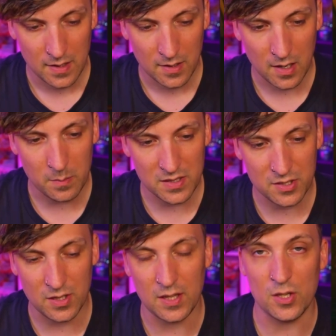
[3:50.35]
come into
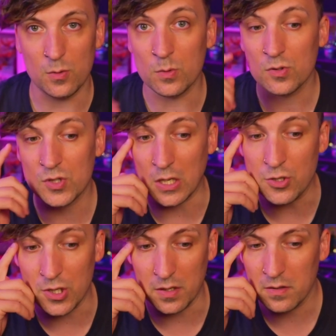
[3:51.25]
the new
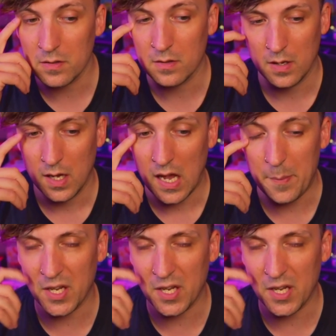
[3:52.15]
dungeon, and